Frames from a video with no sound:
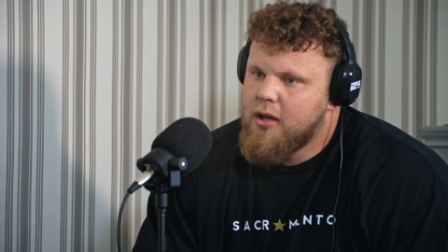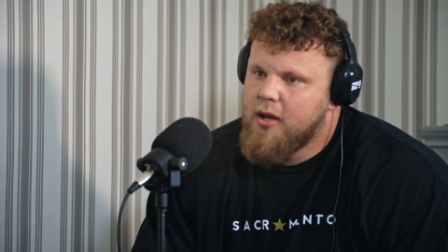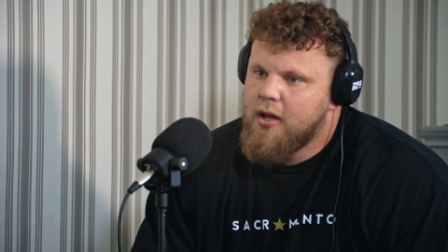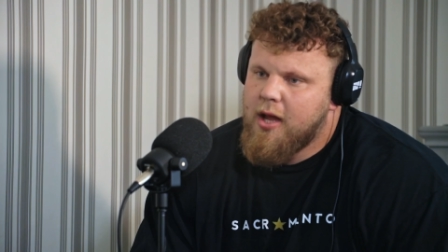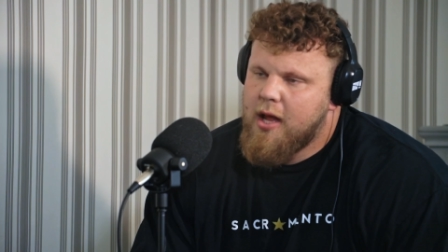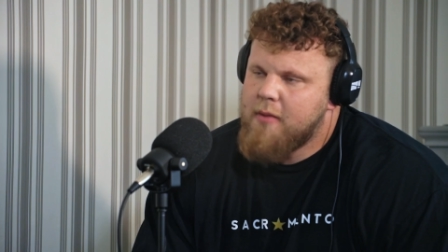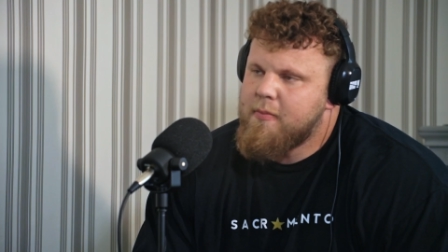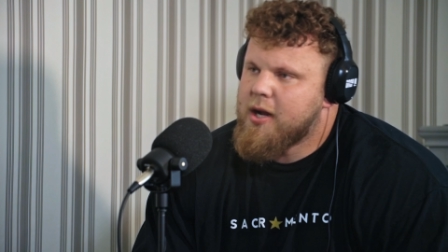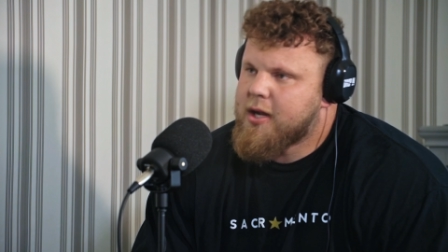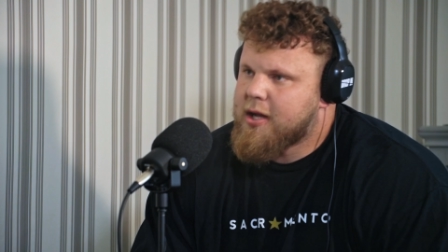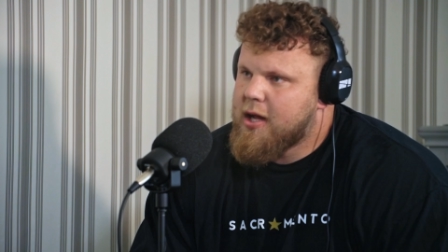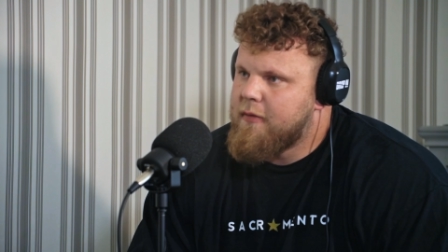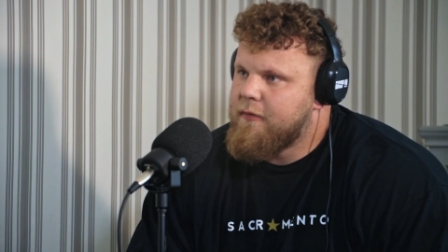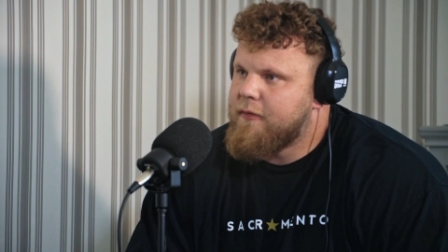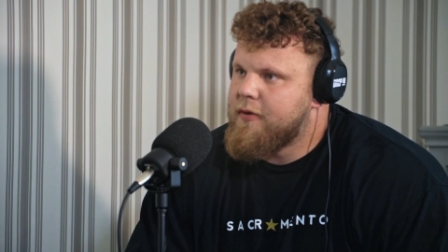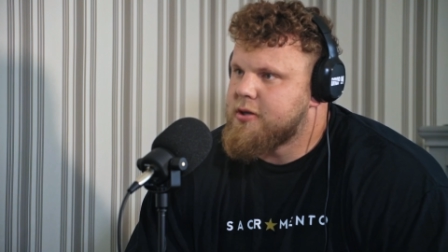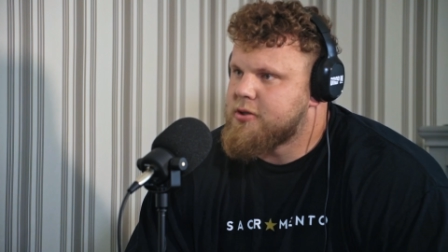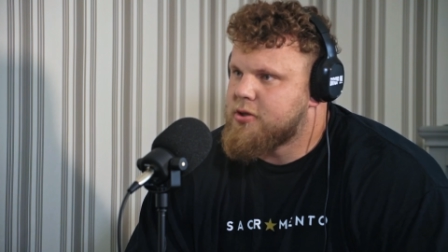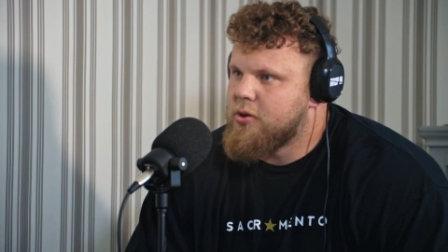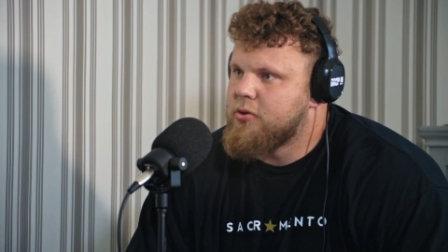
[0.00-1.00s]
in my
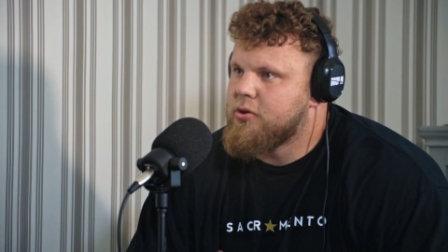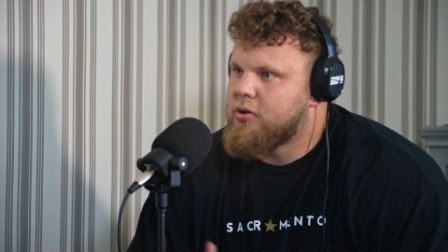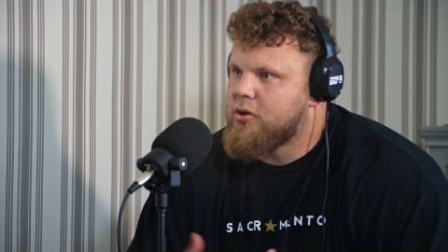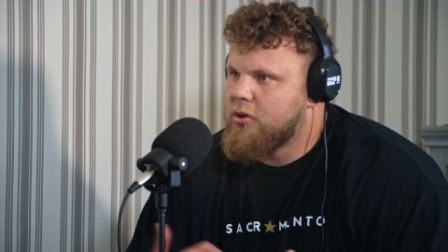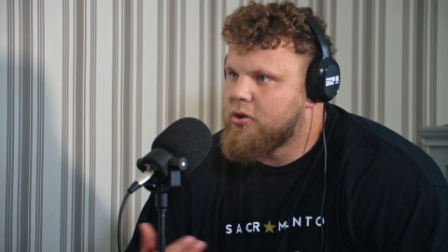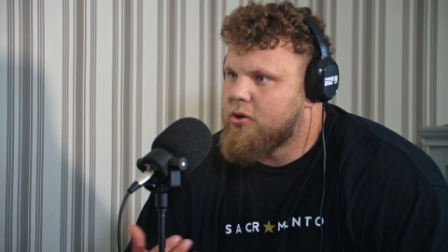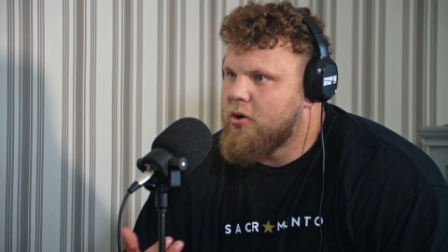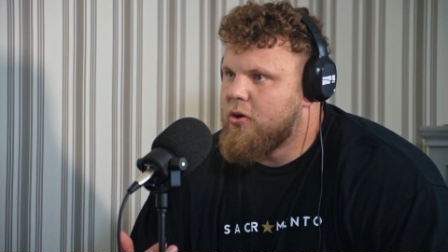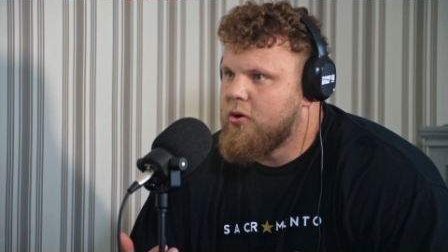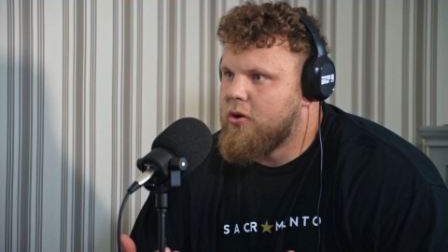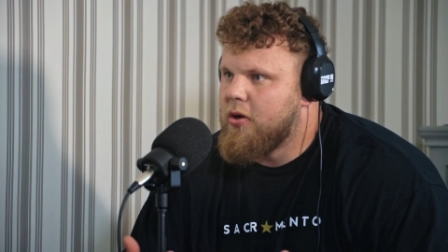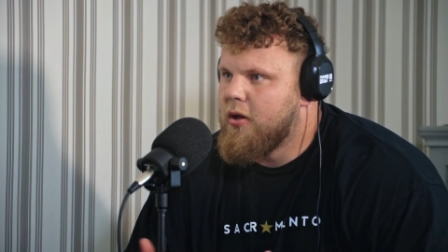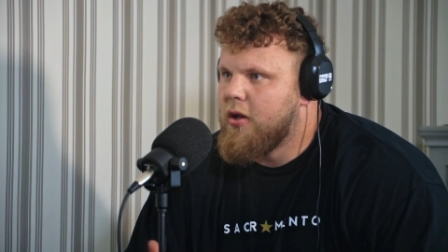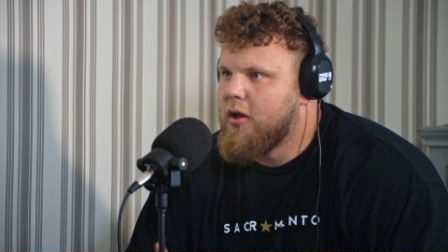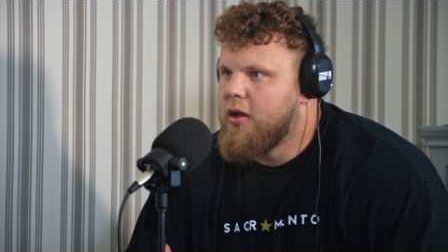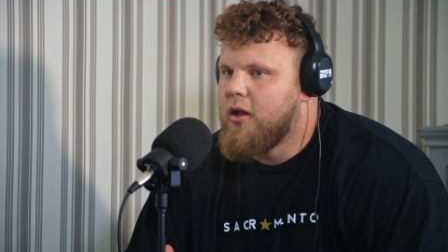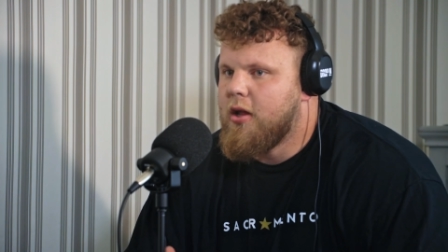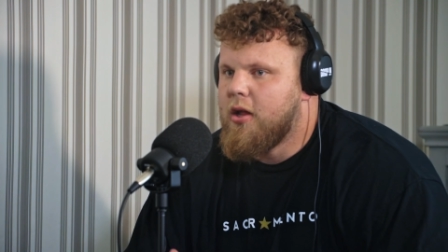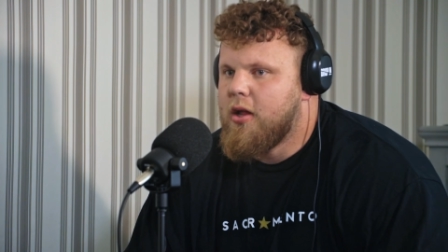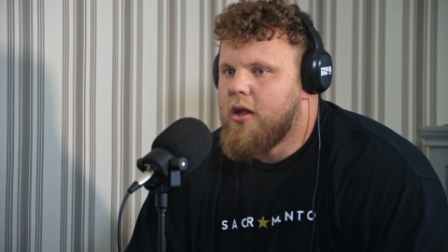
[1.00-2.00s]
comfort zone to go
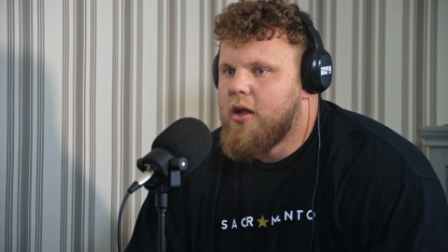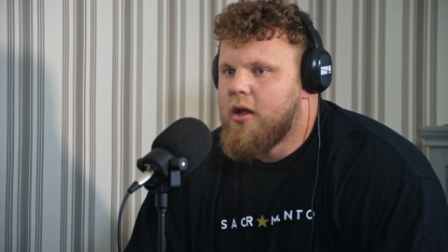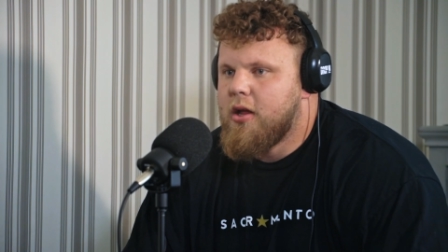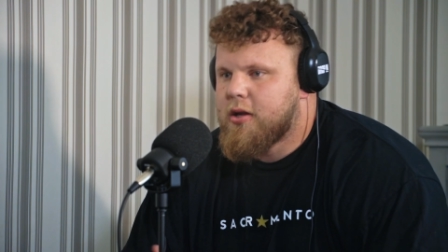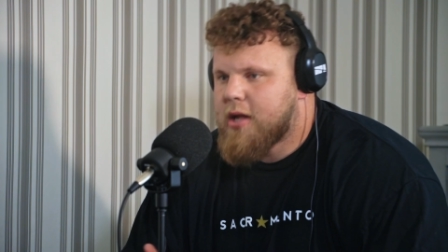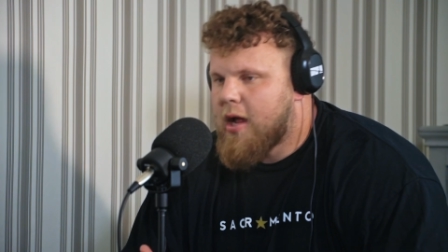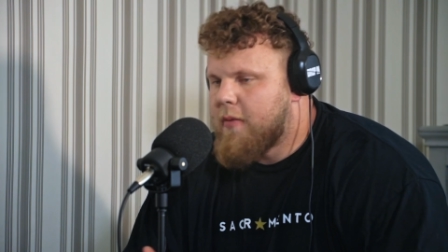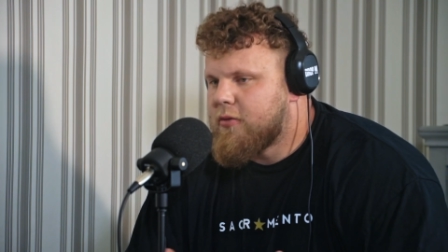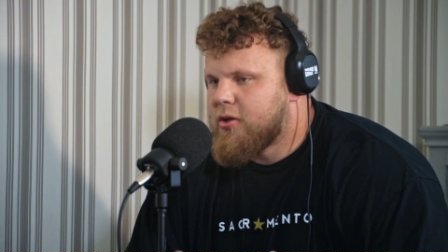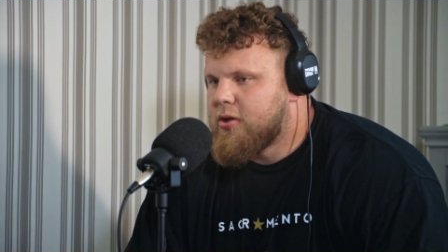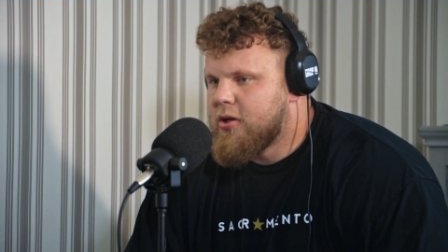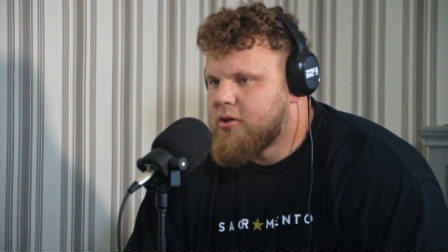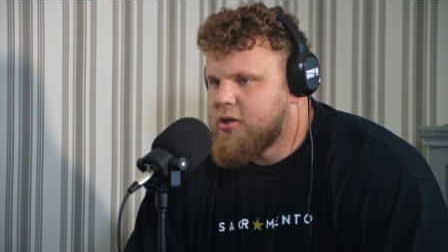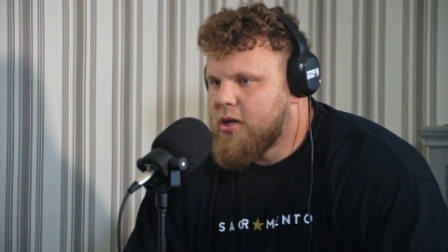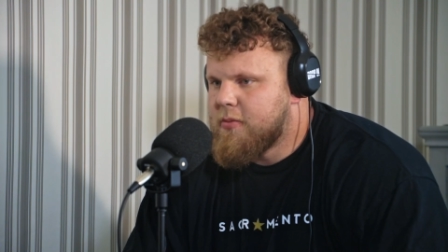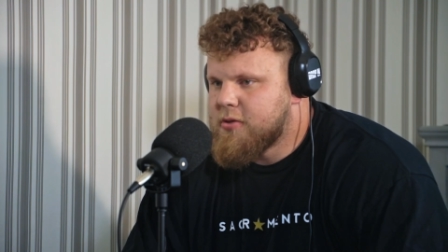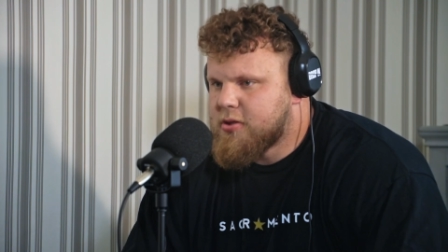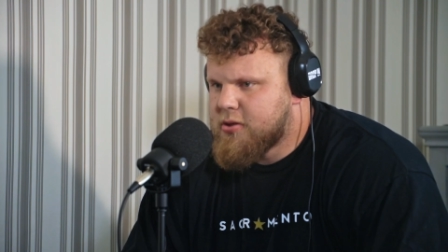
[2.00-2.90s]
come to the gym.